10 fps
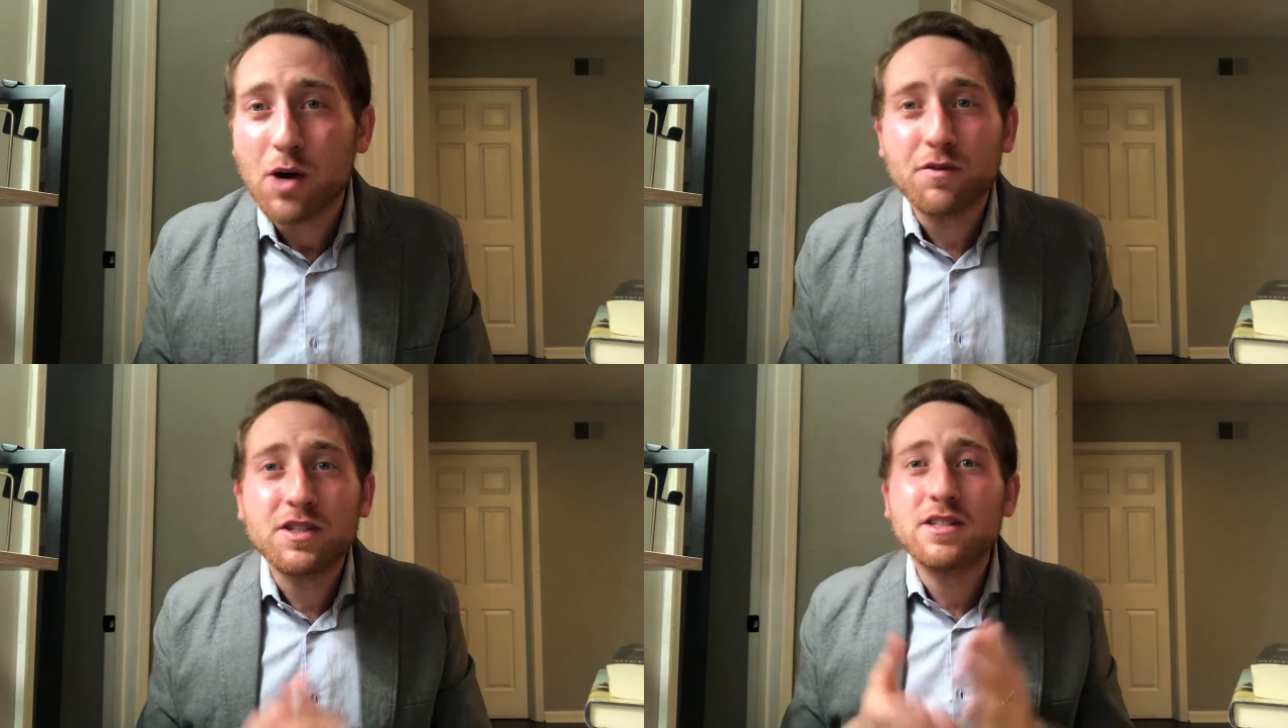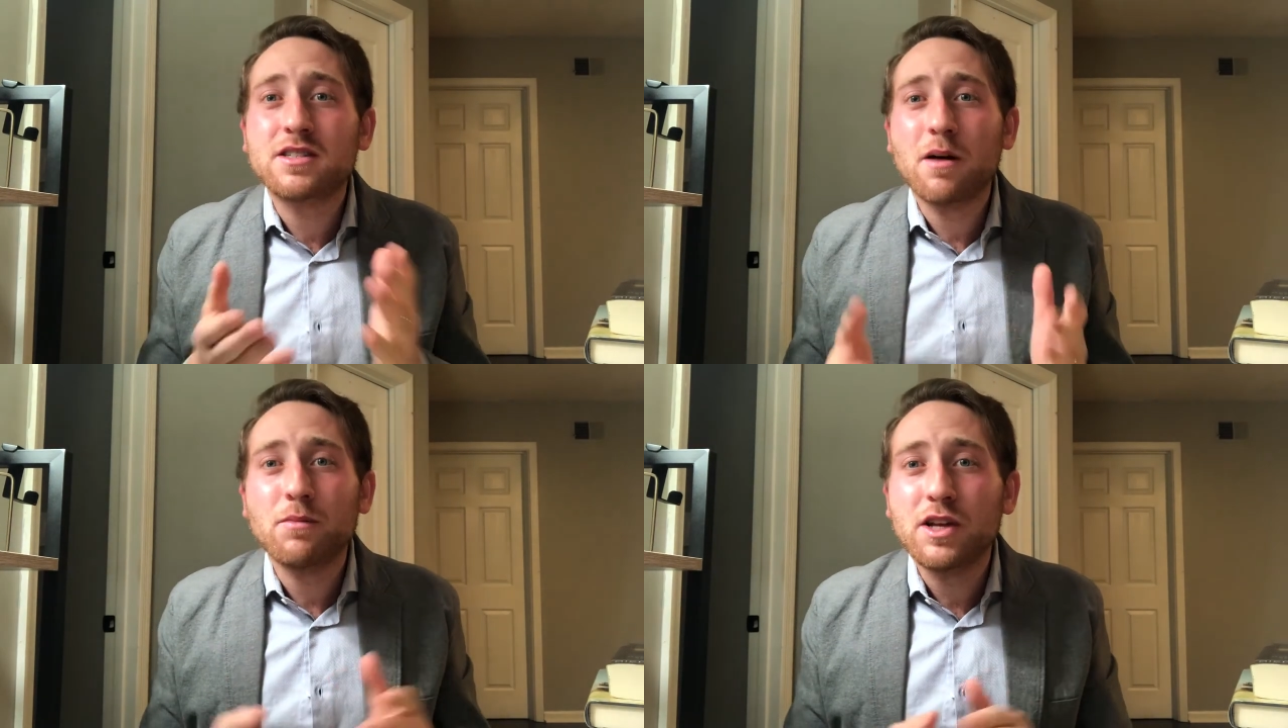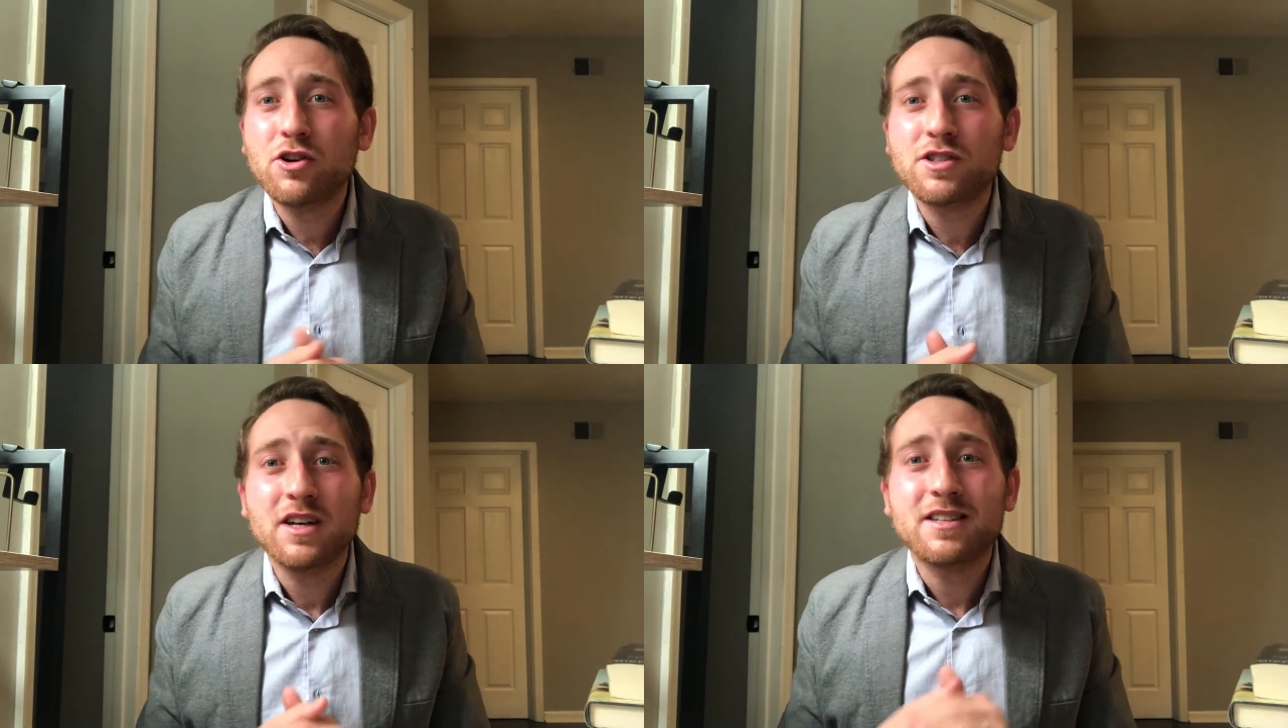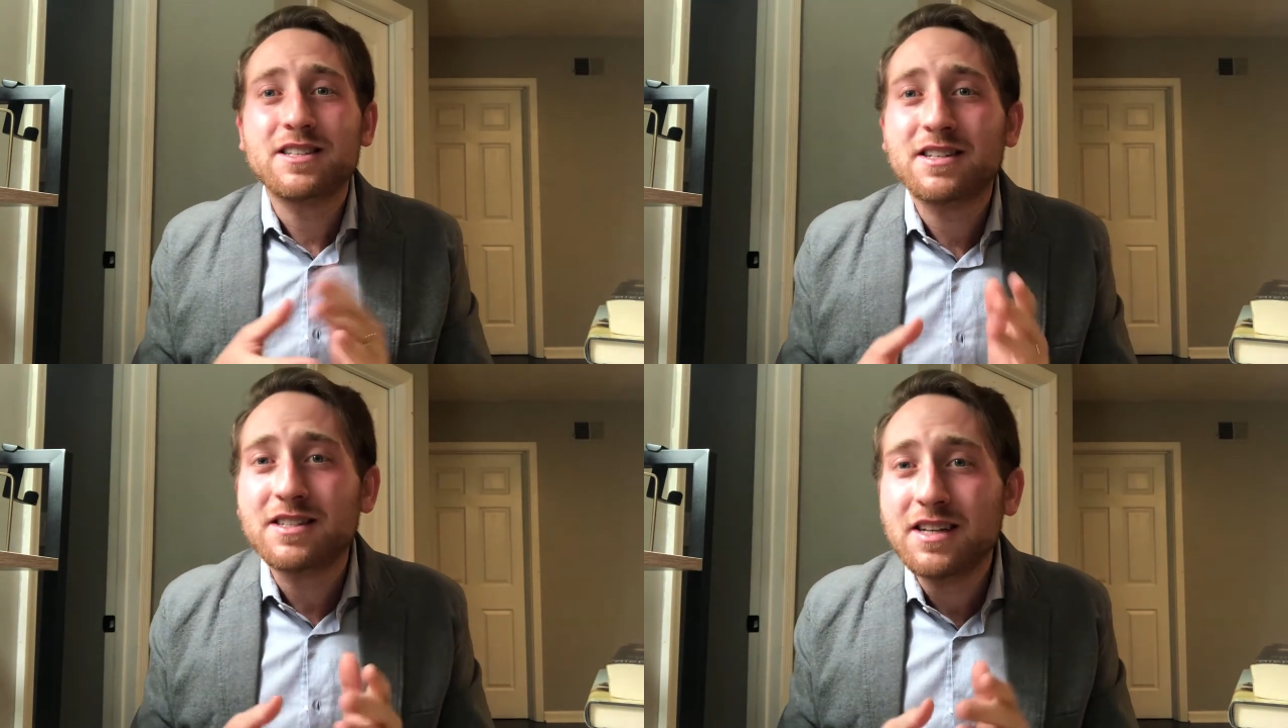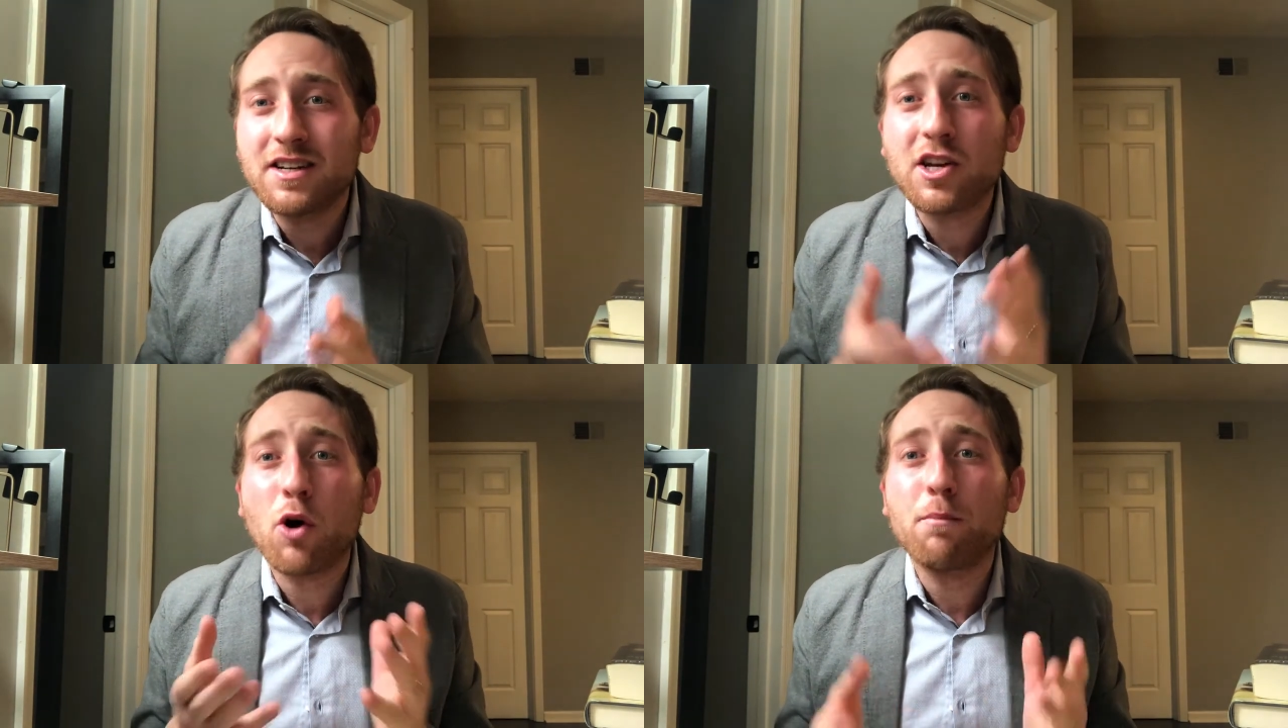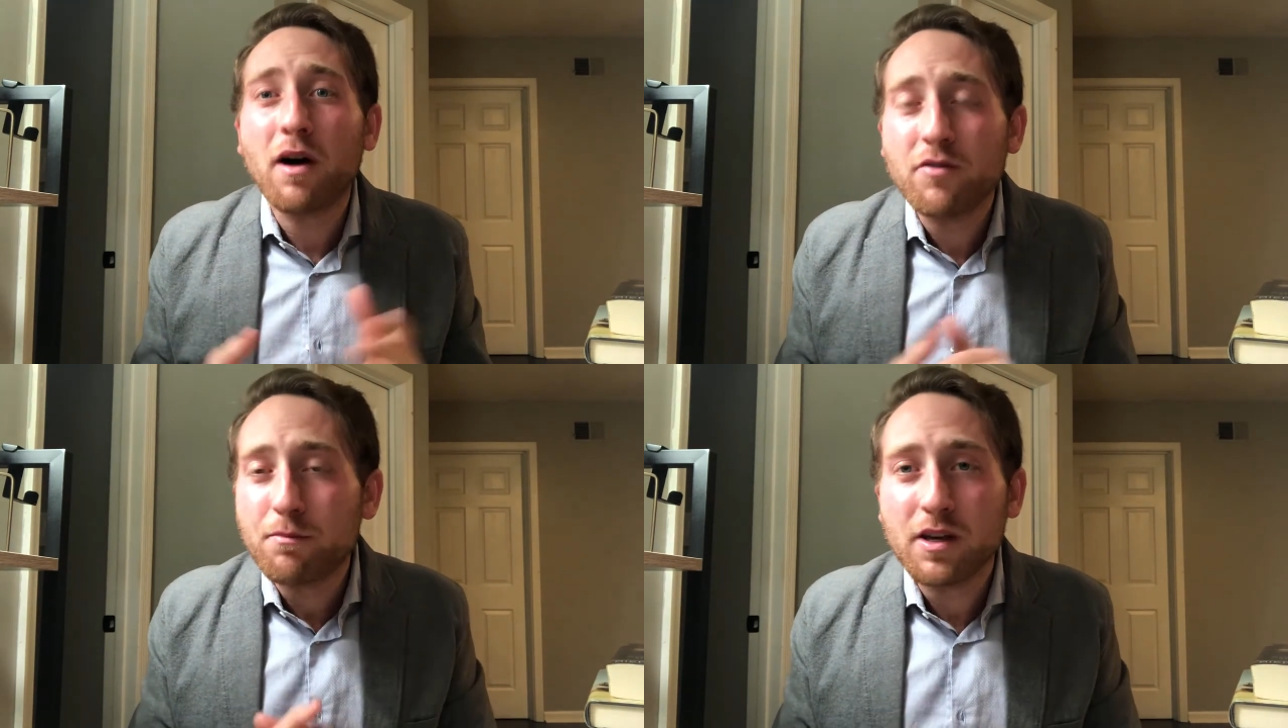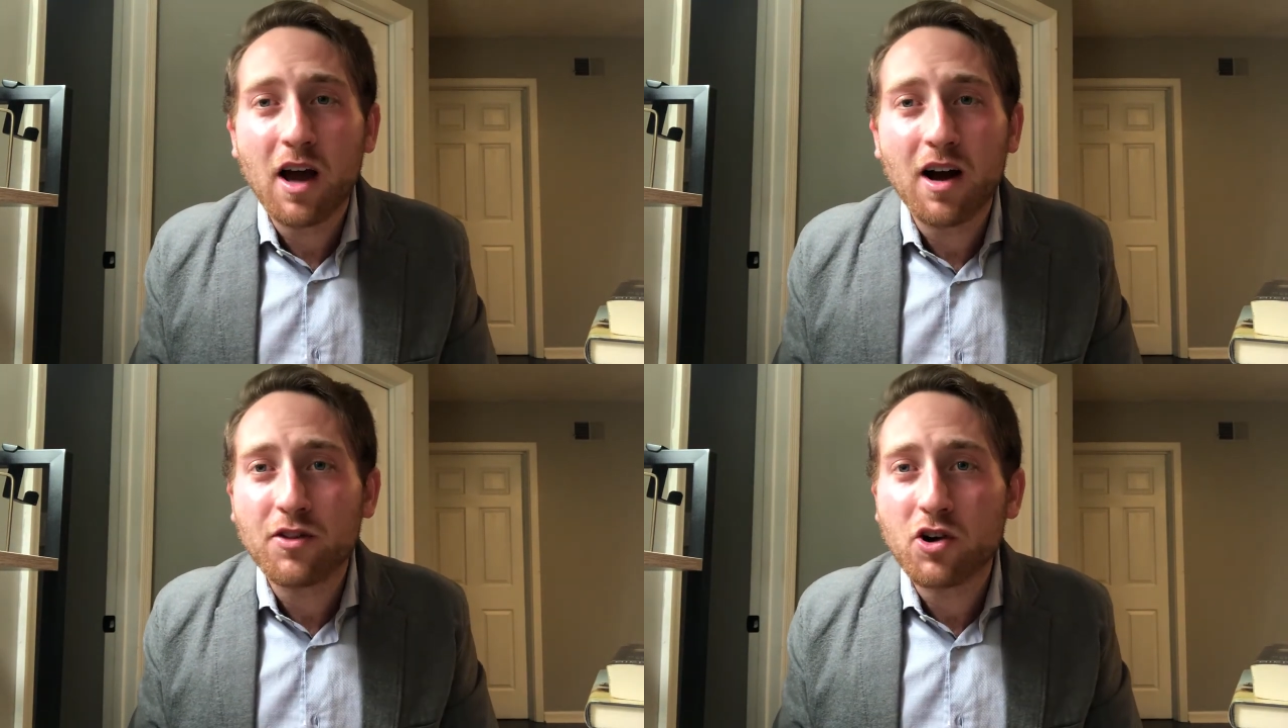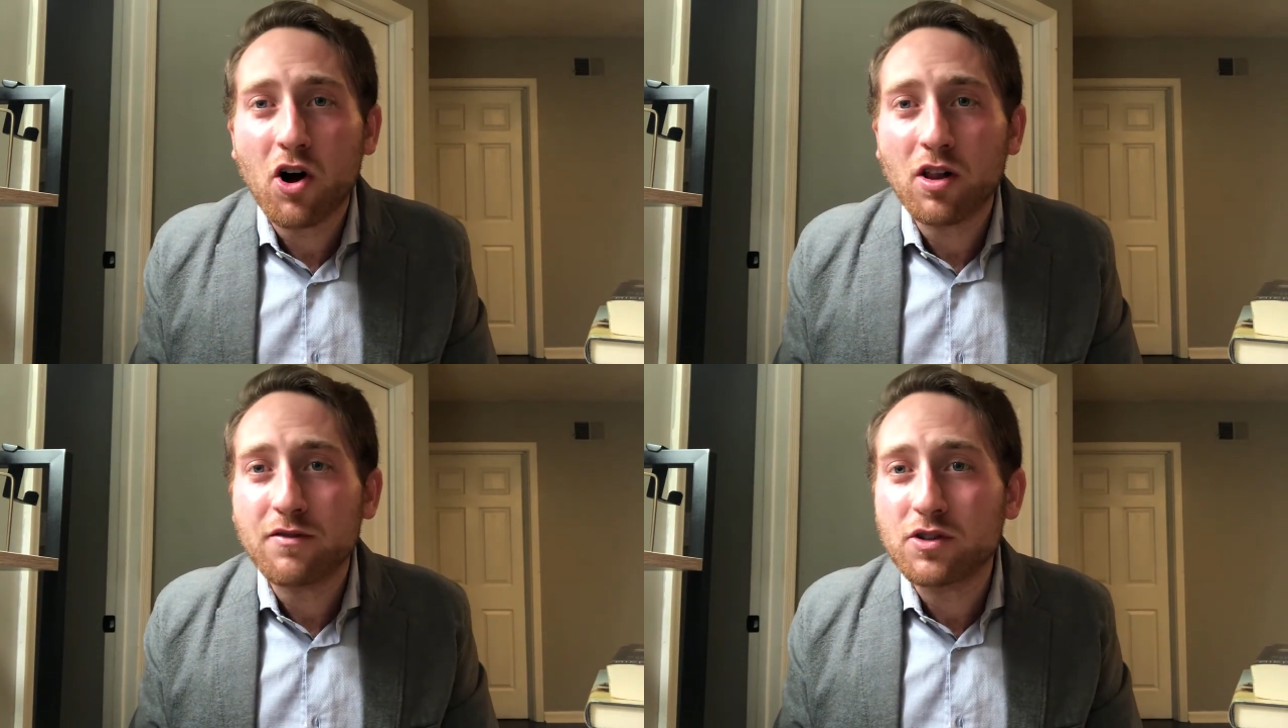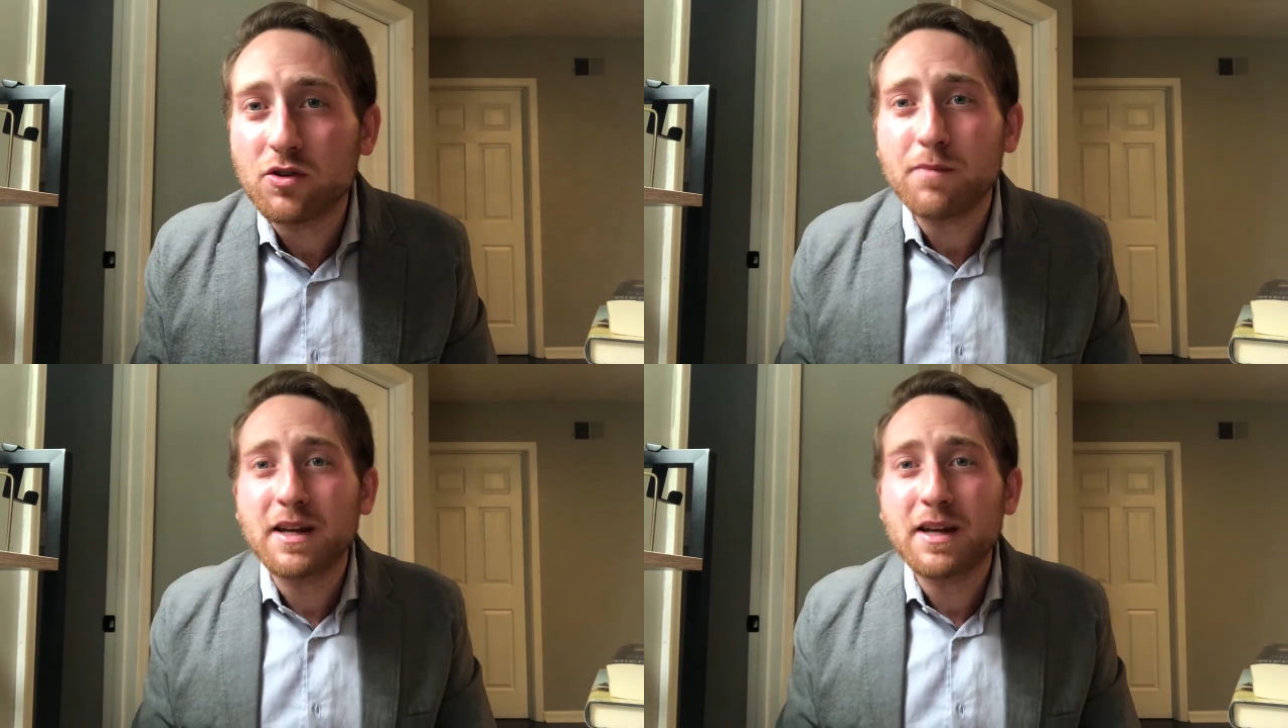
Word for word: We've seen some leaders succeed, go above and beyond the call of duty,